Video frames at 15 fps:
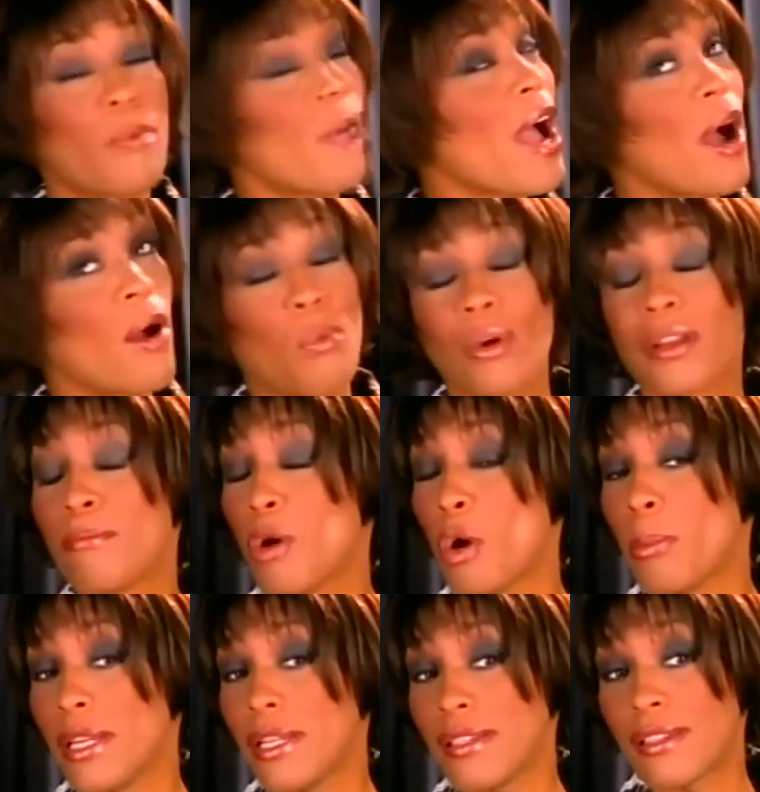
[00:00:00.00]
But wow, what a
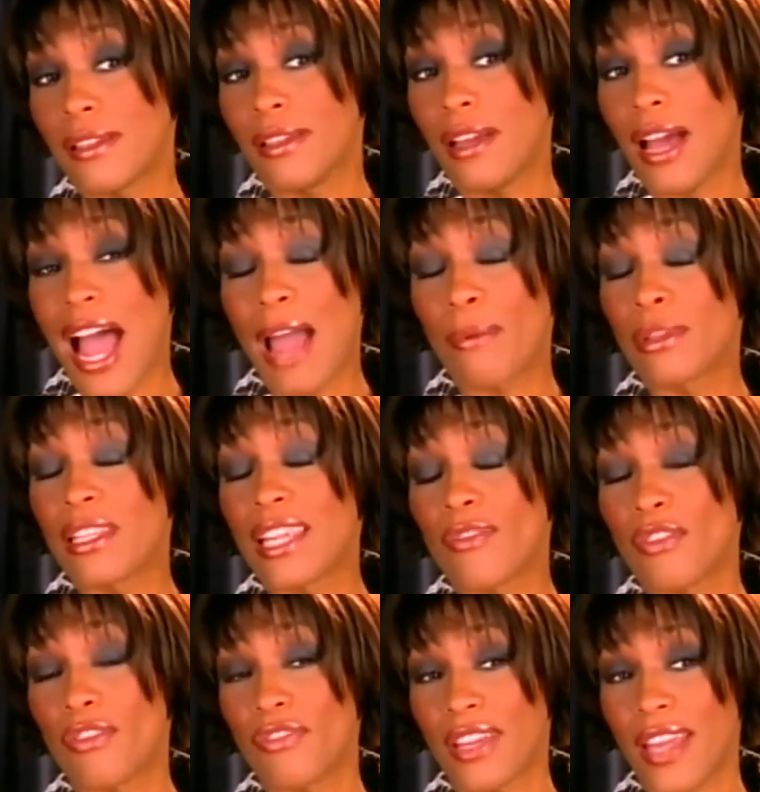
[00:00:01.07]
moment I will
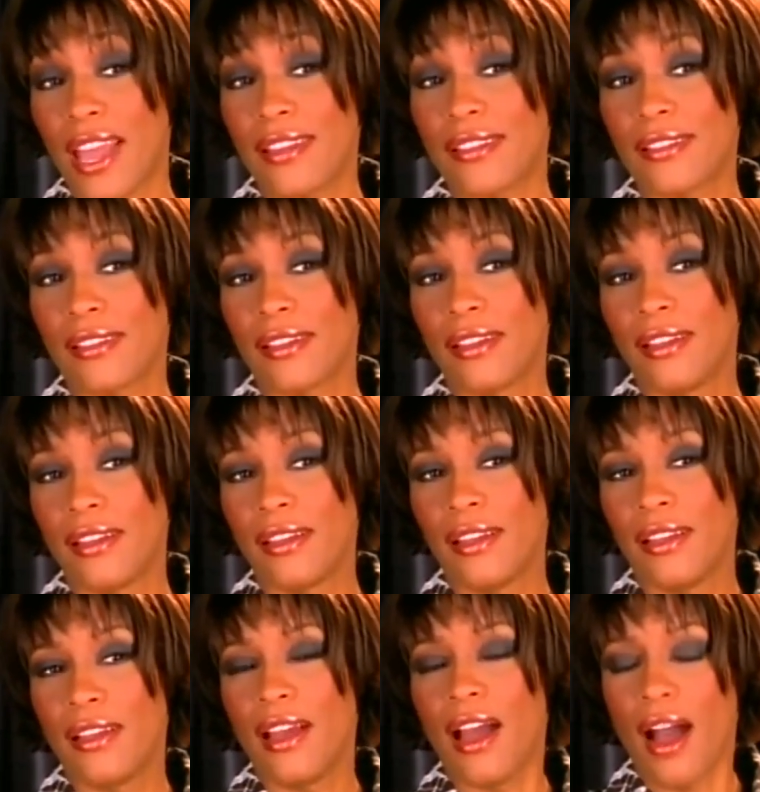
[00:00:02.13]
never forget.
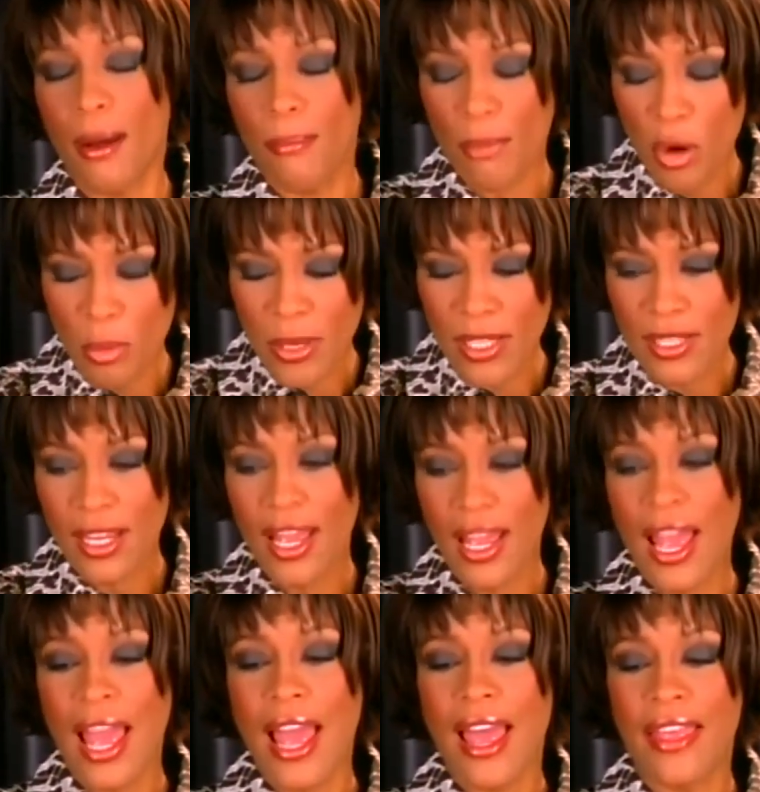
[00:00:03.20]
A moment
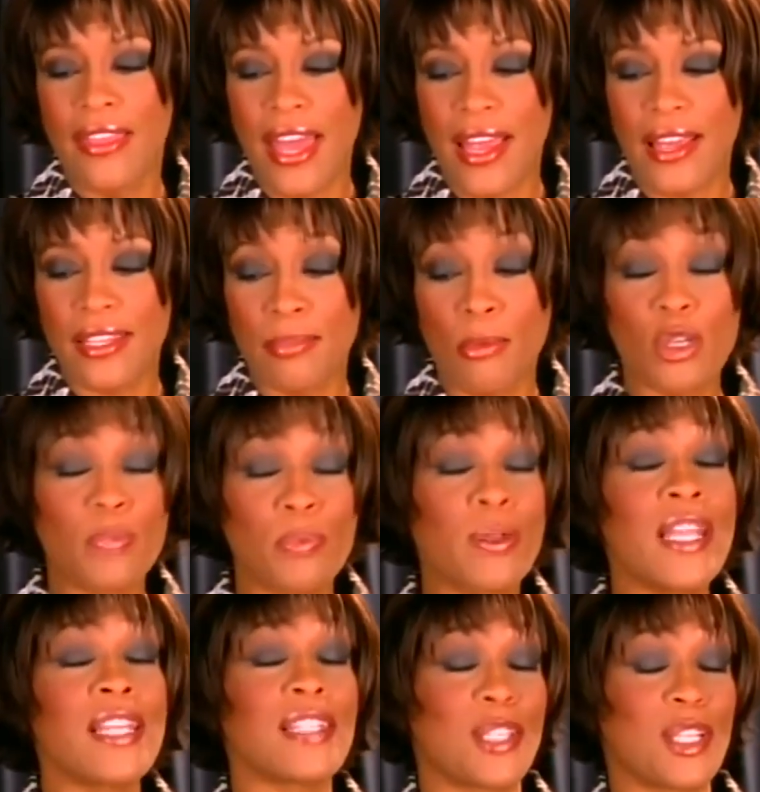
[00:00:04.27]
that is
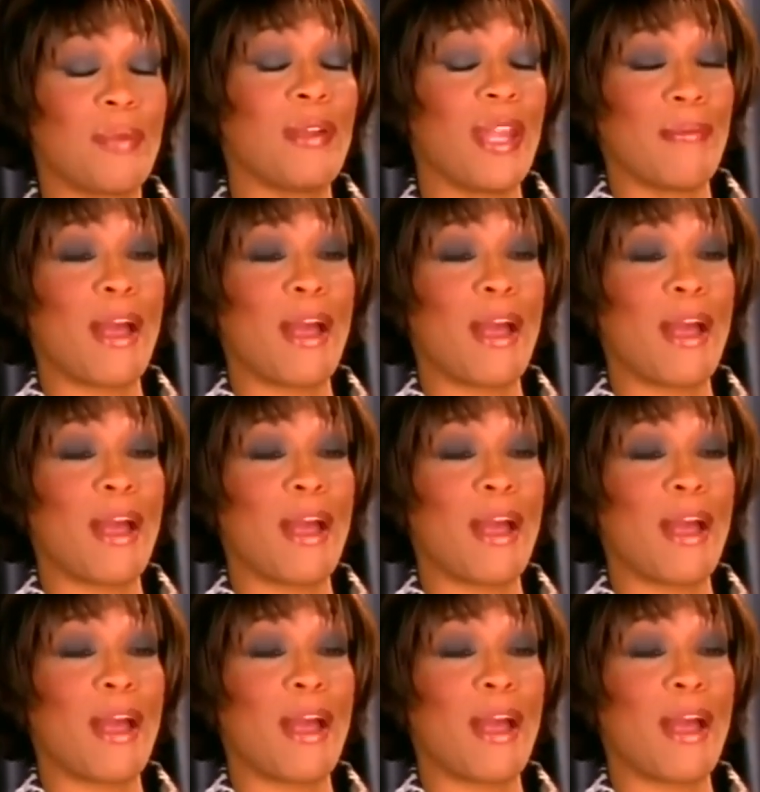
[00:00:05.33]
most pleasing to